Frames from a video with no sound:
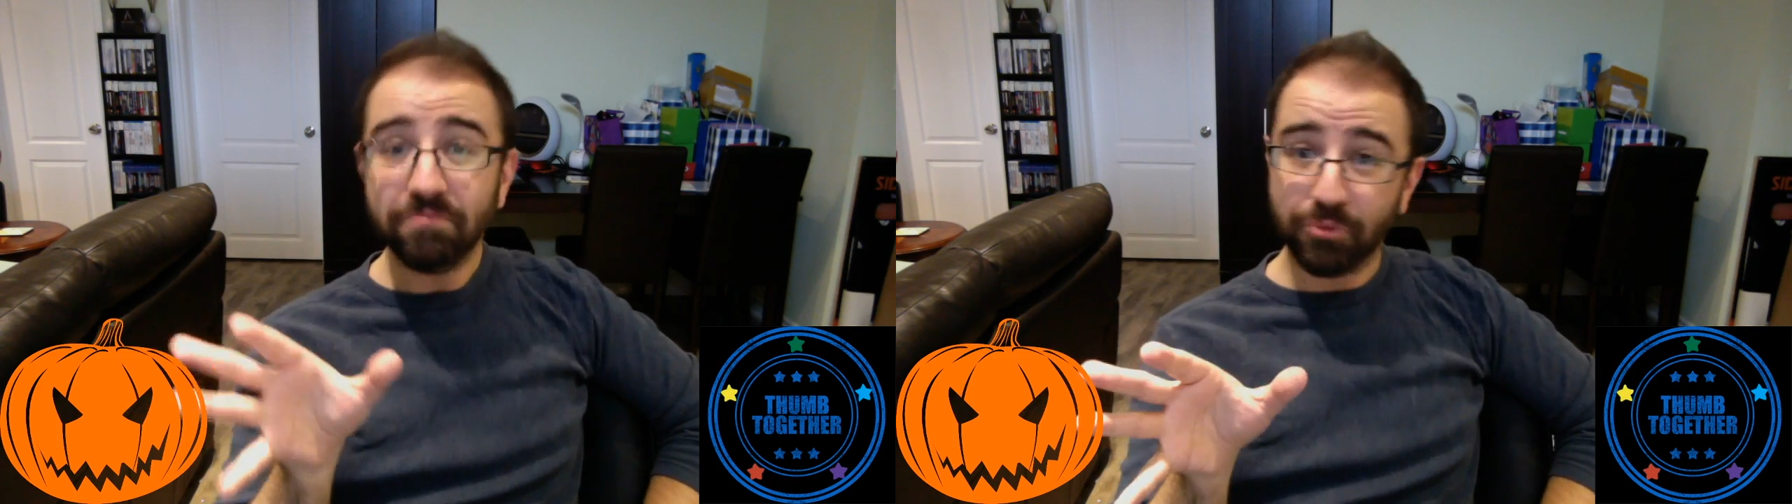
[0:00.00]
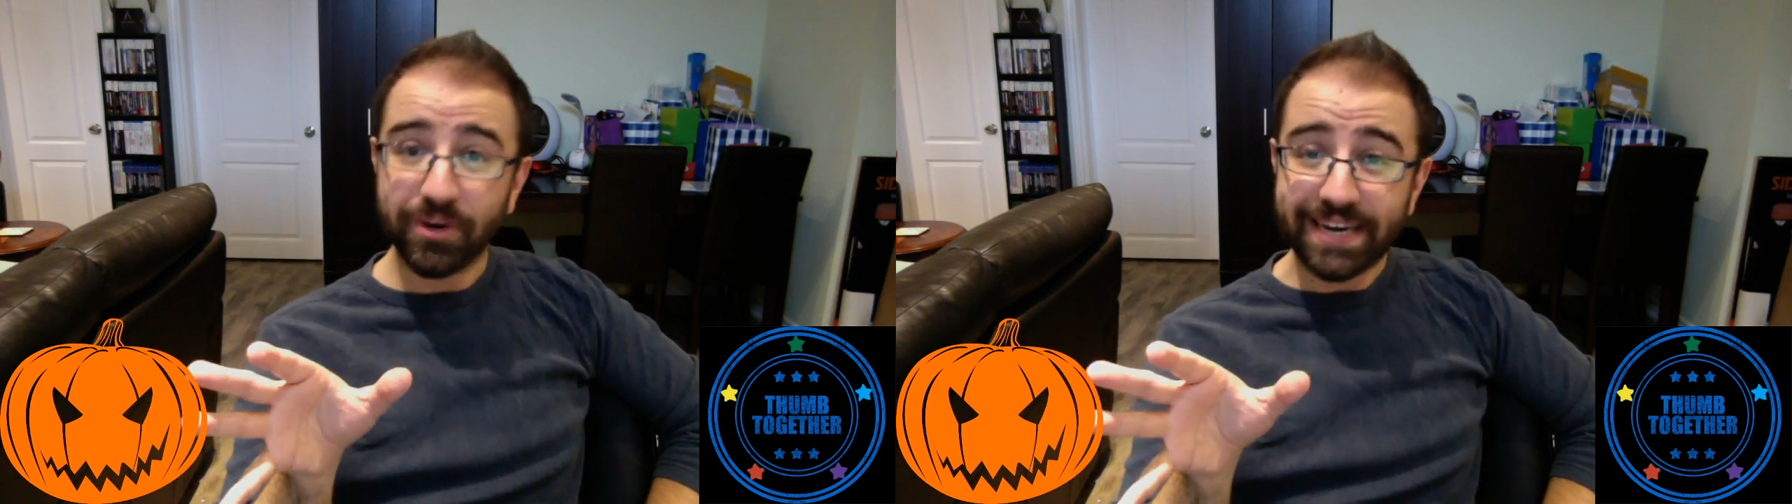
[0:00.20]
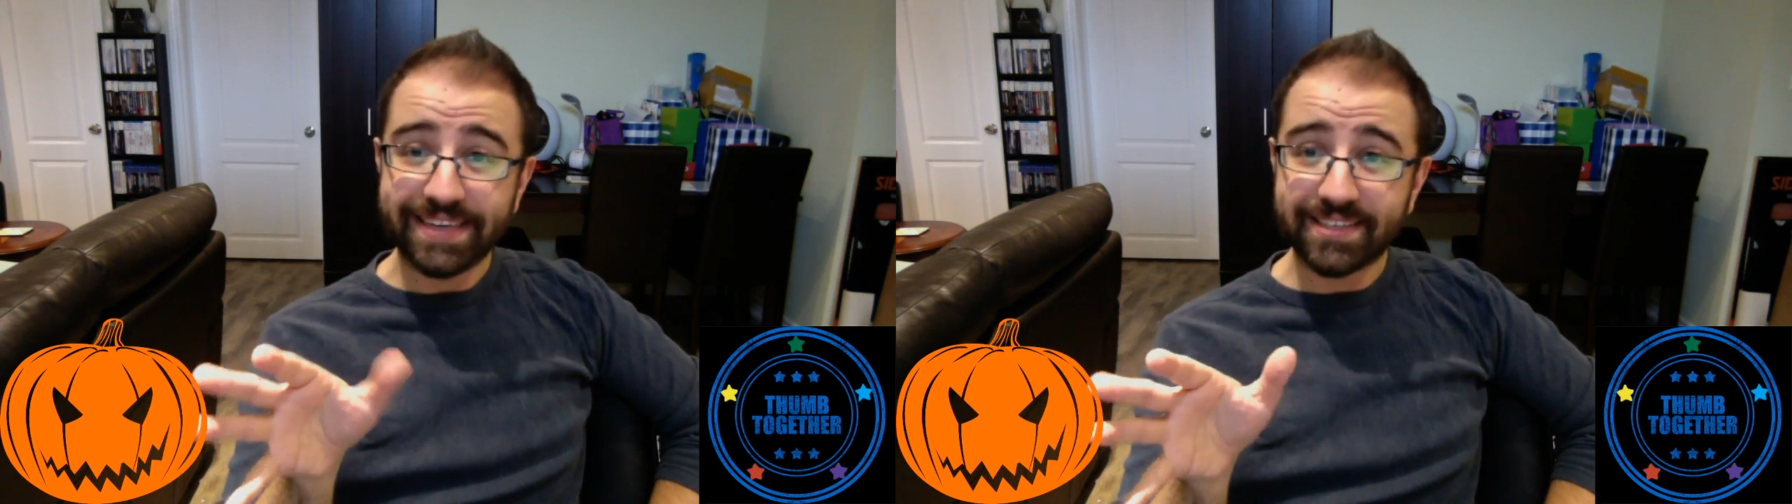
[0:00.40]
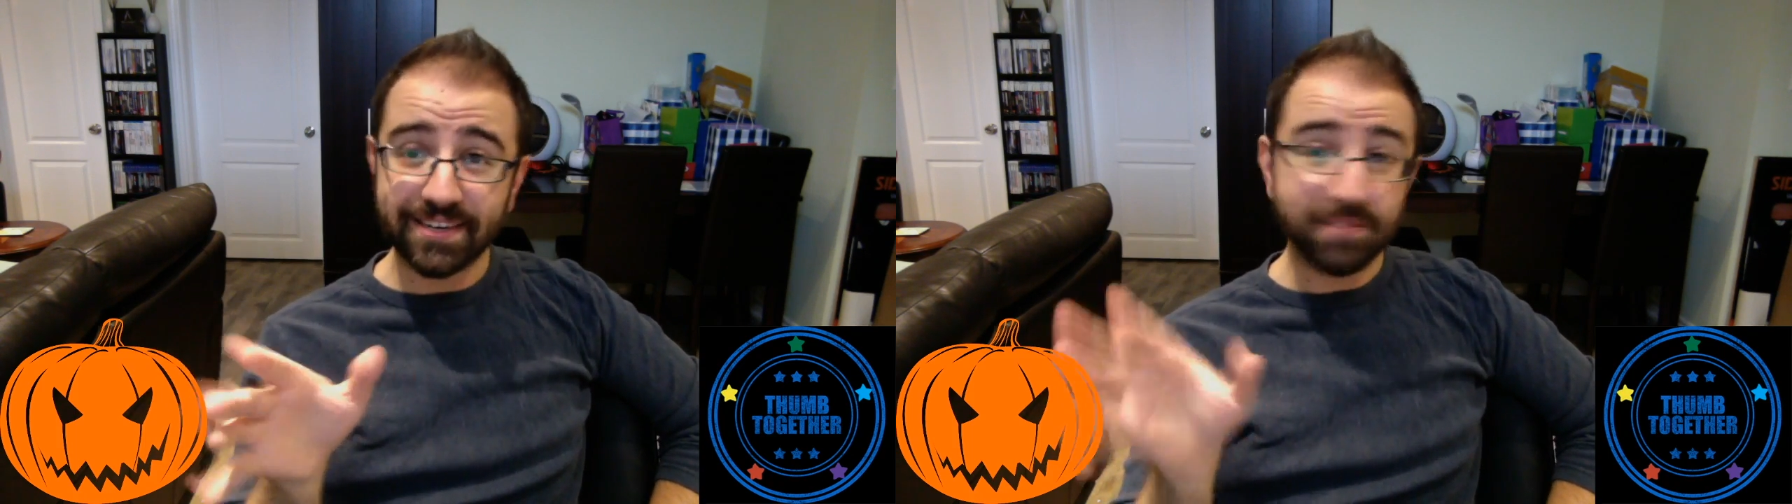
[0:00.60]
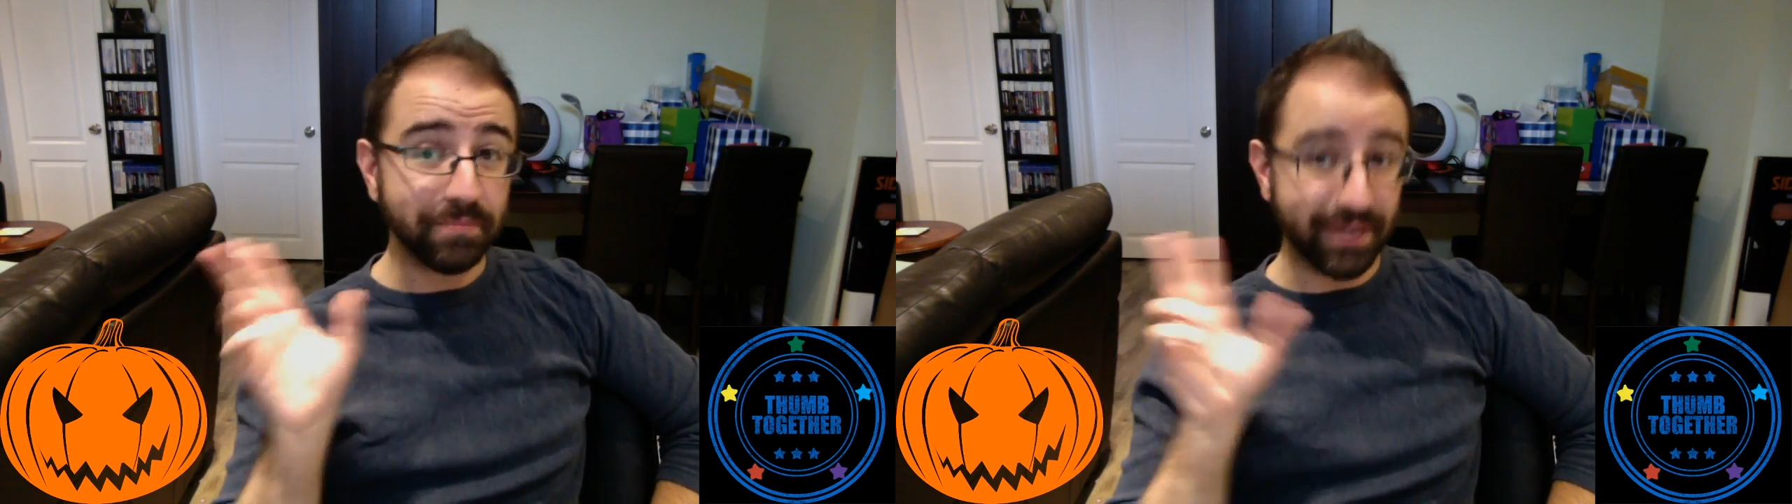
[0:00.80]
pretty
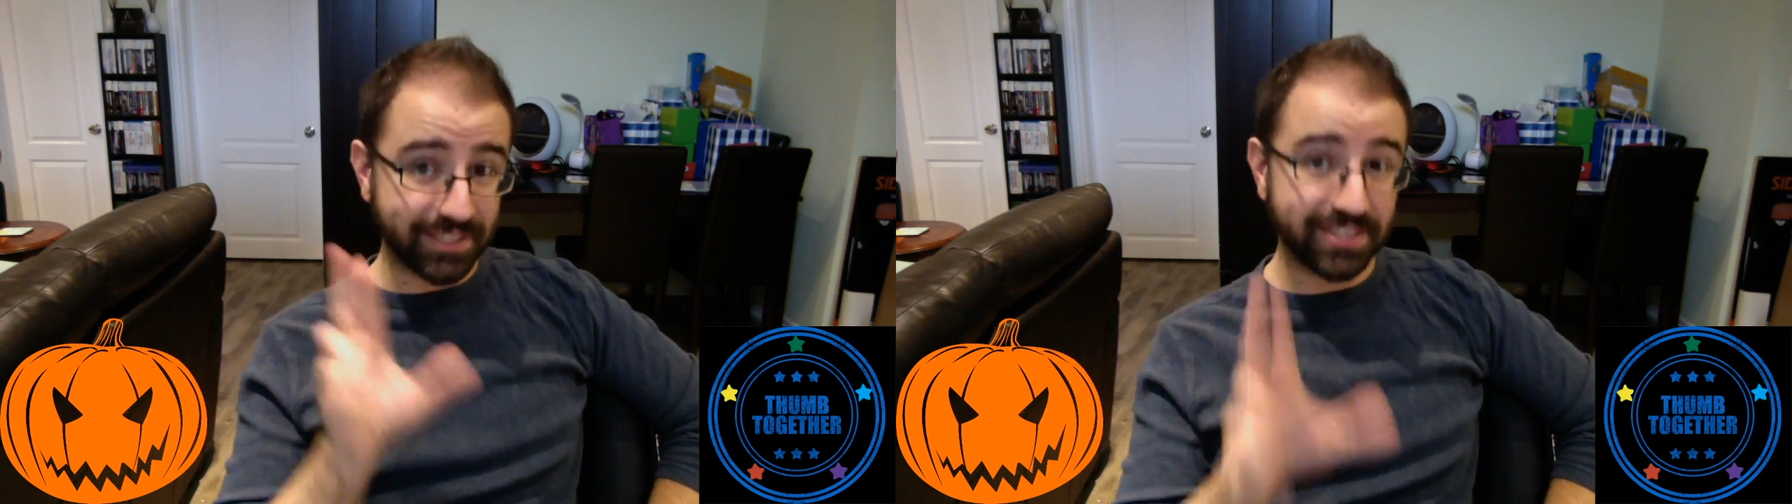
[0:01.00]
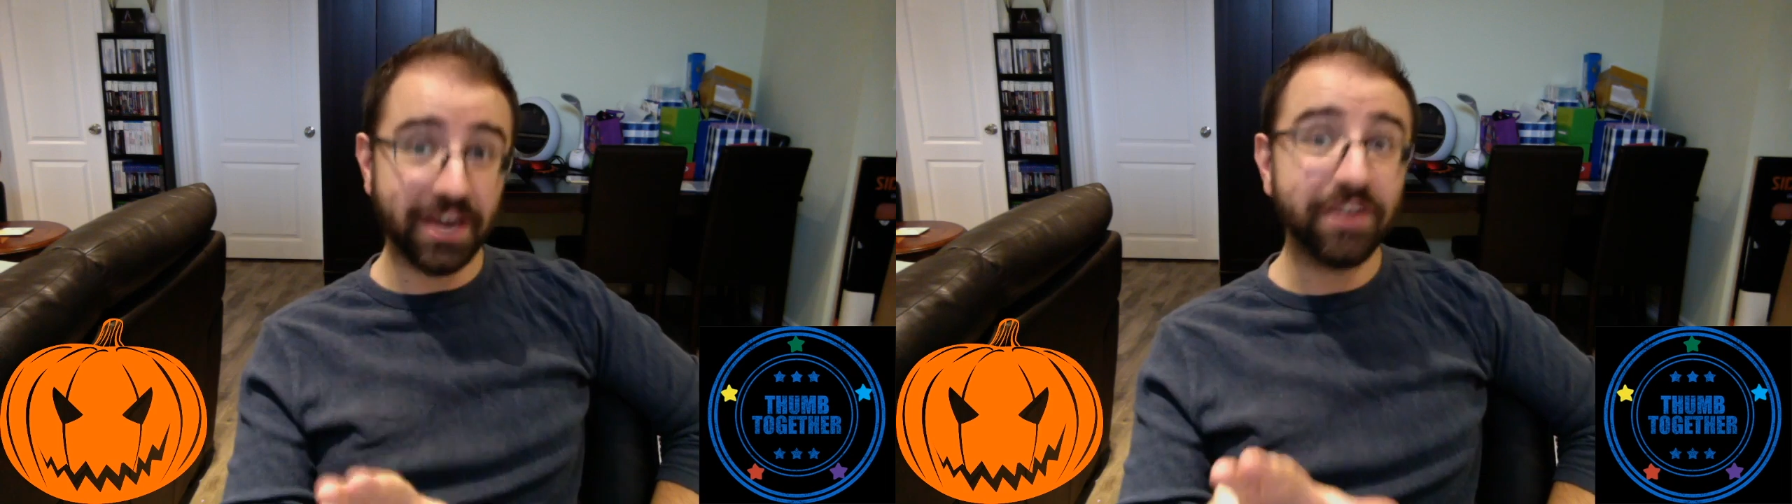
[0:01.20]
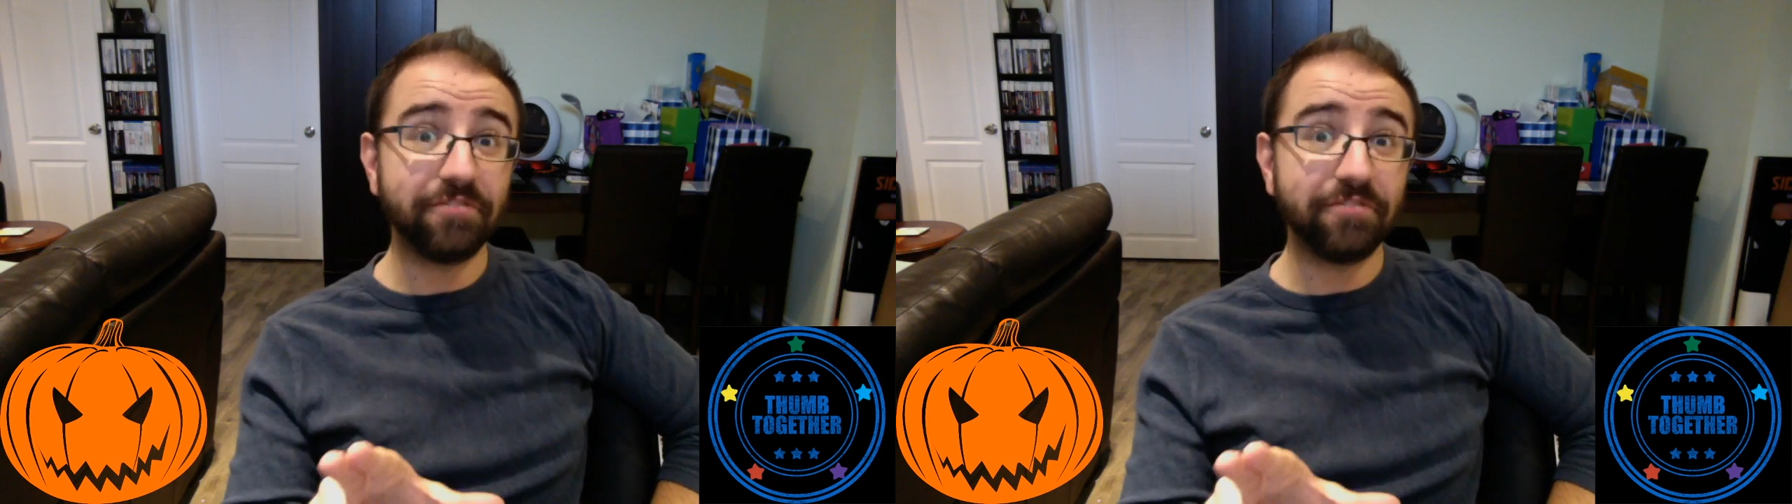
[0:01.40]
decent, but Son